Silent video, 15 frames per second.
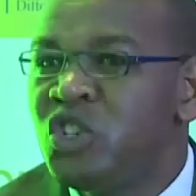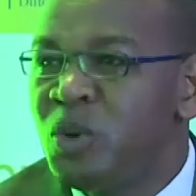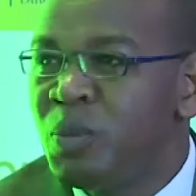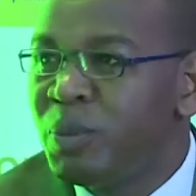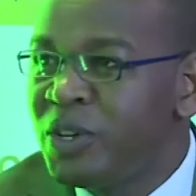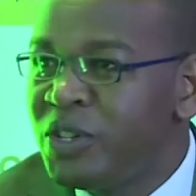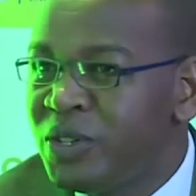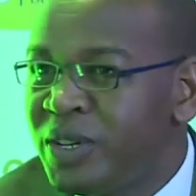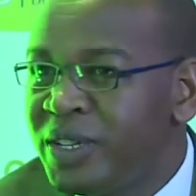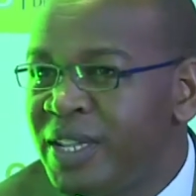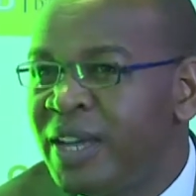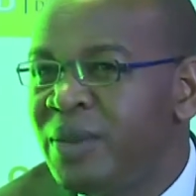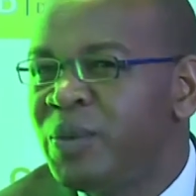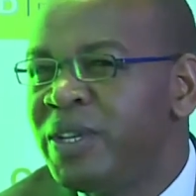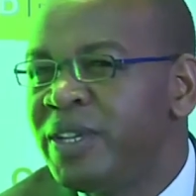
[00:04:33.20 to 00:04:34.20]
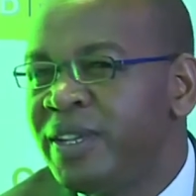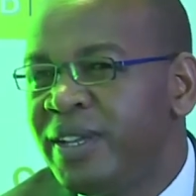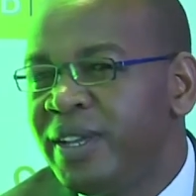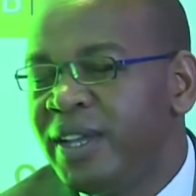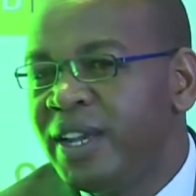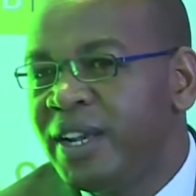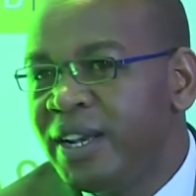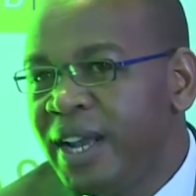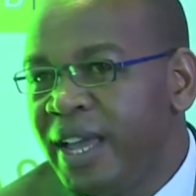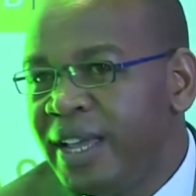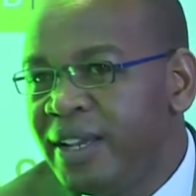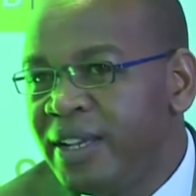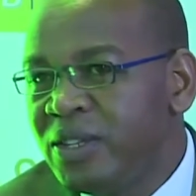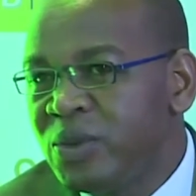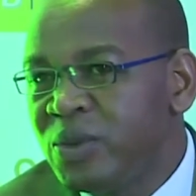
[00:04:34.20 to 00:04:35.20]
compression, yes. And we
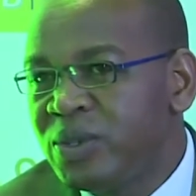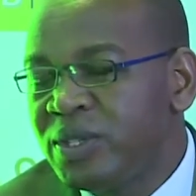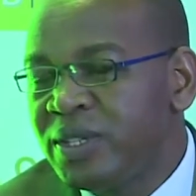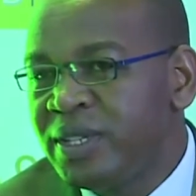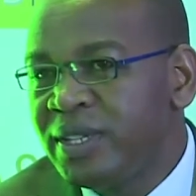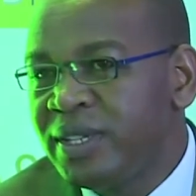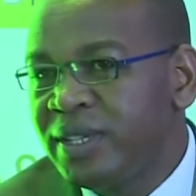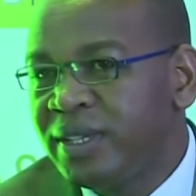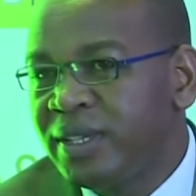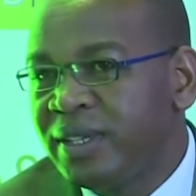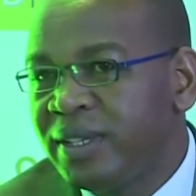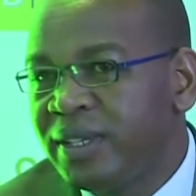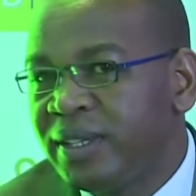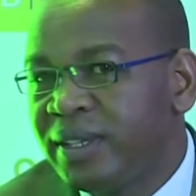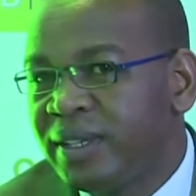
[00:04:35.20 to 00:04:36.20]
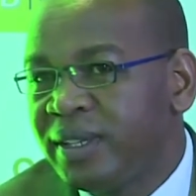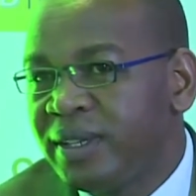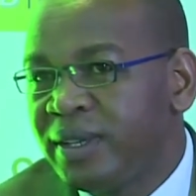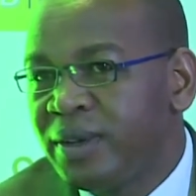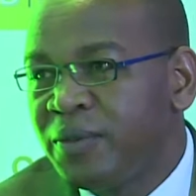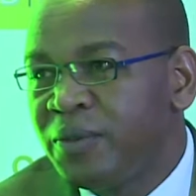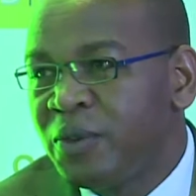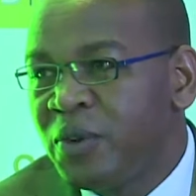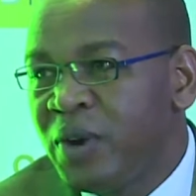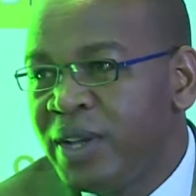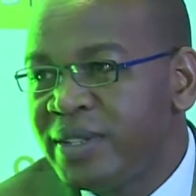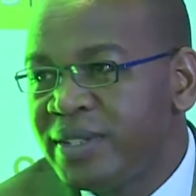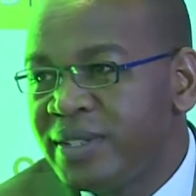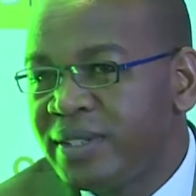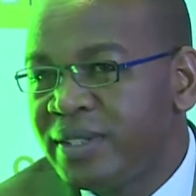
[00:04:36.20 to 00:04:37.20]
likely to see, for
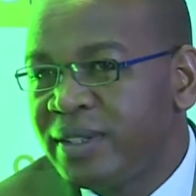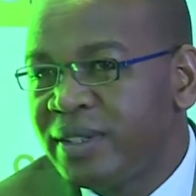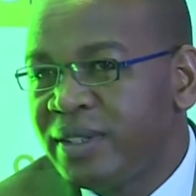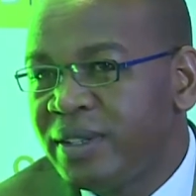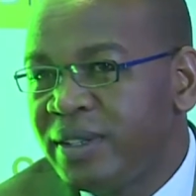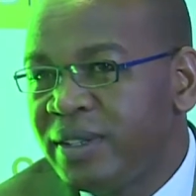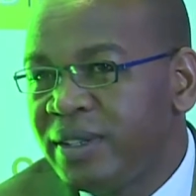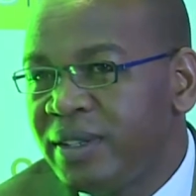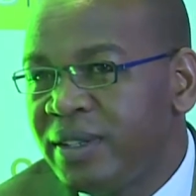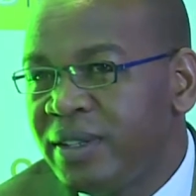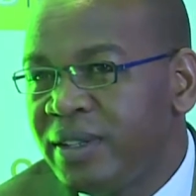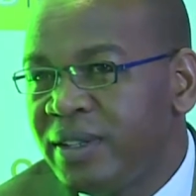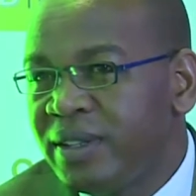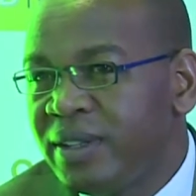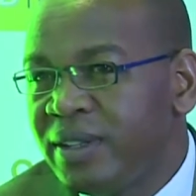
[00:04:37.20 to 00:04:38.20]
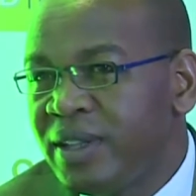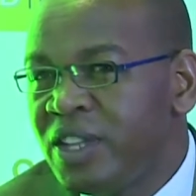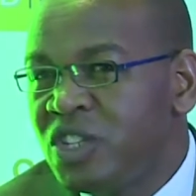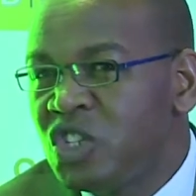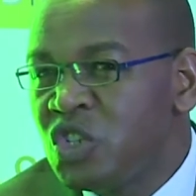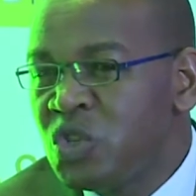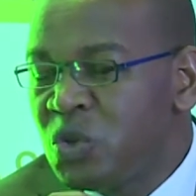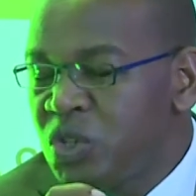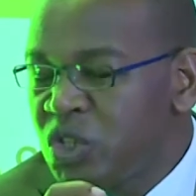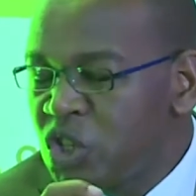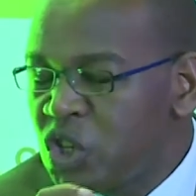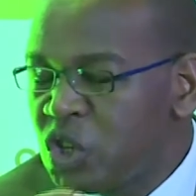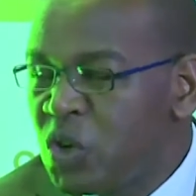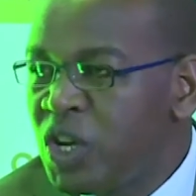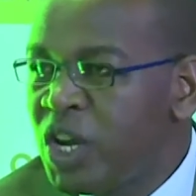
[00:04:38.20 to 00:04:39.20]
us, it's not
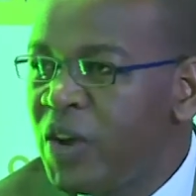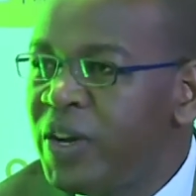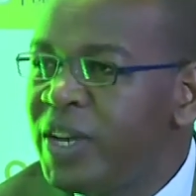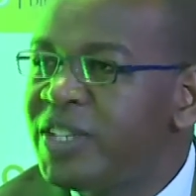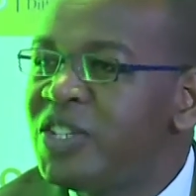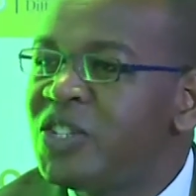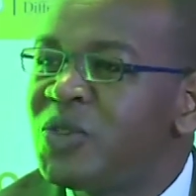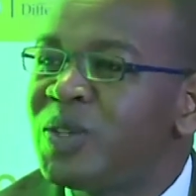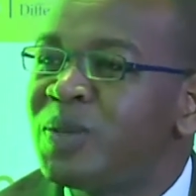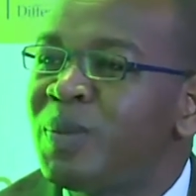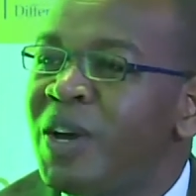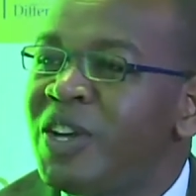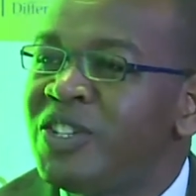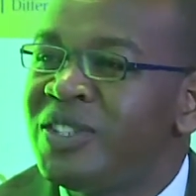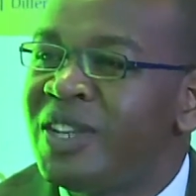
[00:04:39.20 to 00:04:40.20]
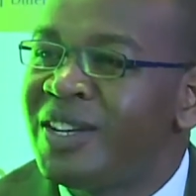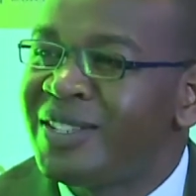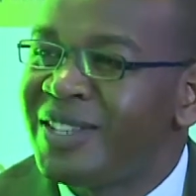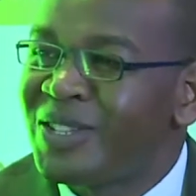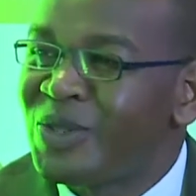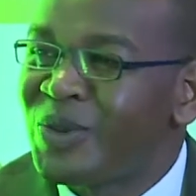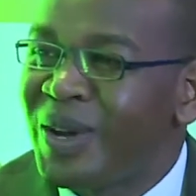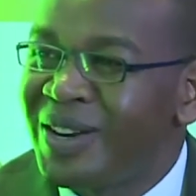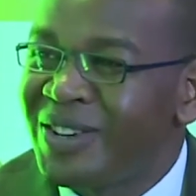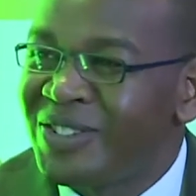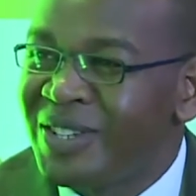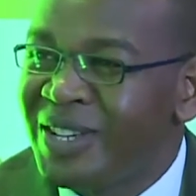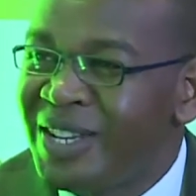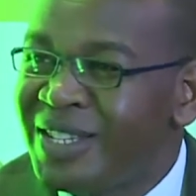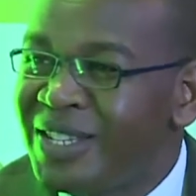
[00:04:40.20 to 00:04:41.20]
growing our net interest margin that is the
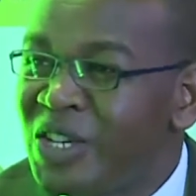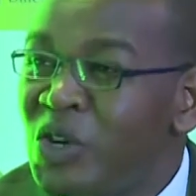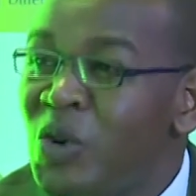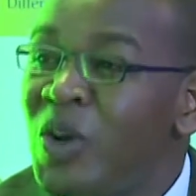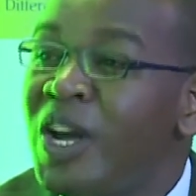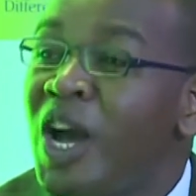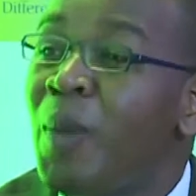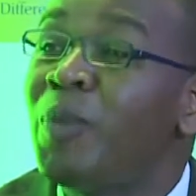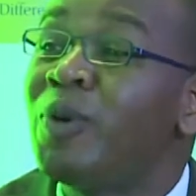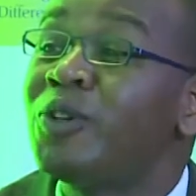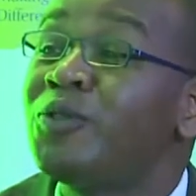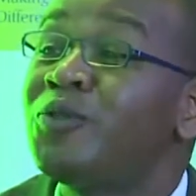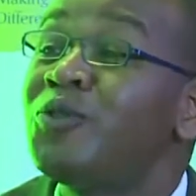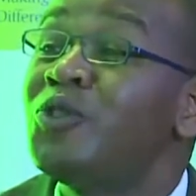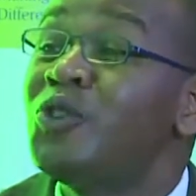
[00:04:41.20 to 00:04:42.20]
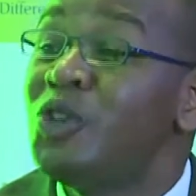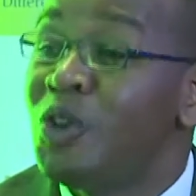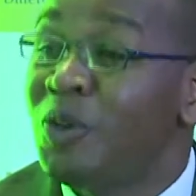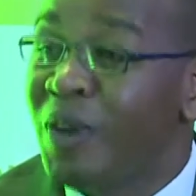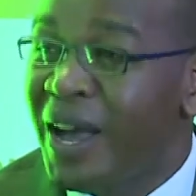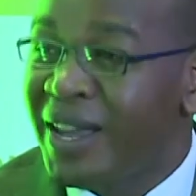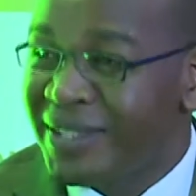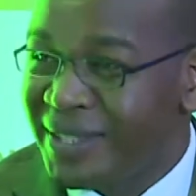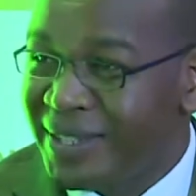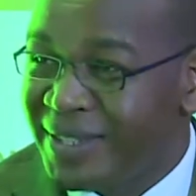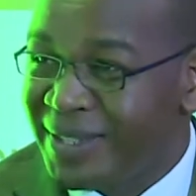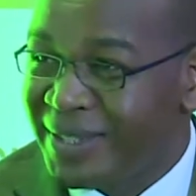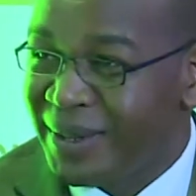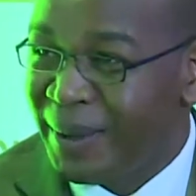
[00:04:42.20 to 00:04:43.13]
strategy. It's growing our portfolio of assets